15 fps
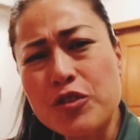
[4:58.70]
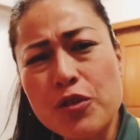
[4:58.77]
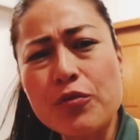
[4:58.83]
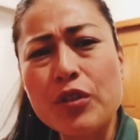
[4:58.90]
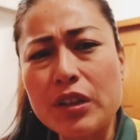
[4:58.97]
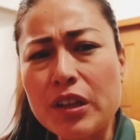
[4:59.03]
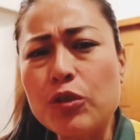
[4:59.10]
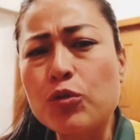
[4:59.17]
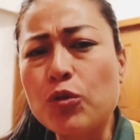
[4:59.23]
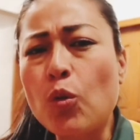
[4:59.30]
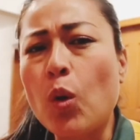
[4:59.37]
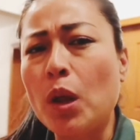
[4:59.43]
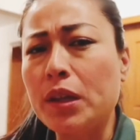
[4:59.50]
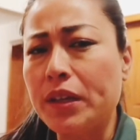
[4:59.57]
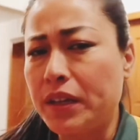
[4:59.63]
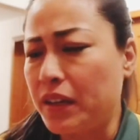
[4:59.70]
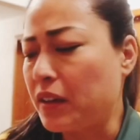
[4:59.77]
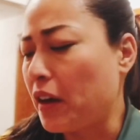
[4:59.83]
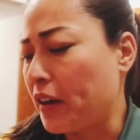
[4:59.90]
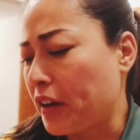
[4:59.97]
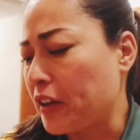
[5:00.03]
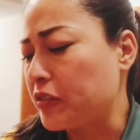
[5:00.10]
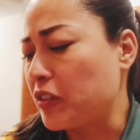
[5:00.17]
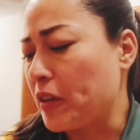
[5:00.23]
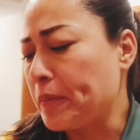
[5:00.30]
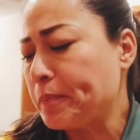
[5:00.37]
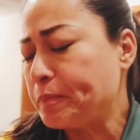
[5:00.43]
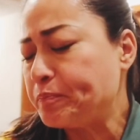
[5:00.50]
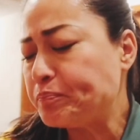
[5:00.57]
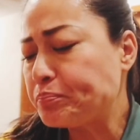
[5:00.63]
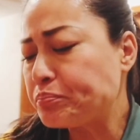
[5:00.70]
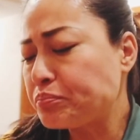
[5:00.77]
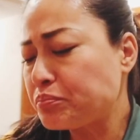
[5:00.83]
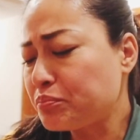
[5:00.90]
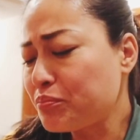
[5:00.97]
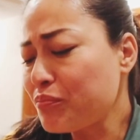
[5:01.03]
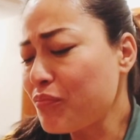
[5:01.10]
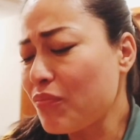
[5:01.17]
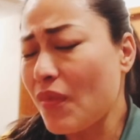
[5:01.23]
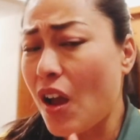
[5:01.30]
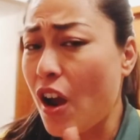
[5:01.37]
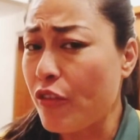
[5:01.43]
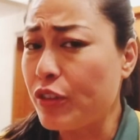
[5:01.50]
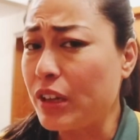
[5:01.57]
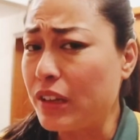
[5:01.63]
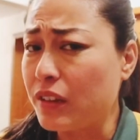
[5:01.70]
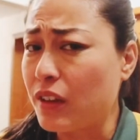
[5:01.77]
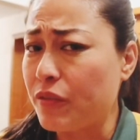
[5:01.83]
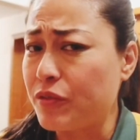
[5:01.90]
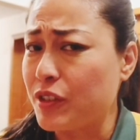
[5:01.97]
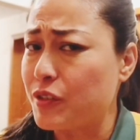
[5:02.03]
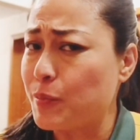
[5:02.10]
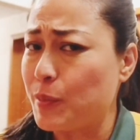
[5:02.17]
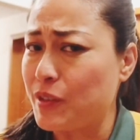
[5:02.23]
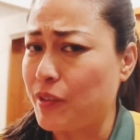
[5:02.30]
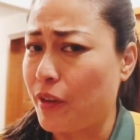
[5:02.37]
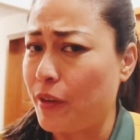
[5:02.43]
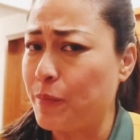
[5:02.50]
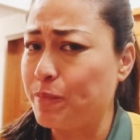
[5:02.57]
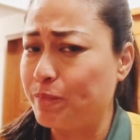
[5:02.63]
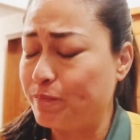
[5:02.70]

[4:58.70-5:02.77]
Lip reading: a really good quality cajeta. I really love this biscuit.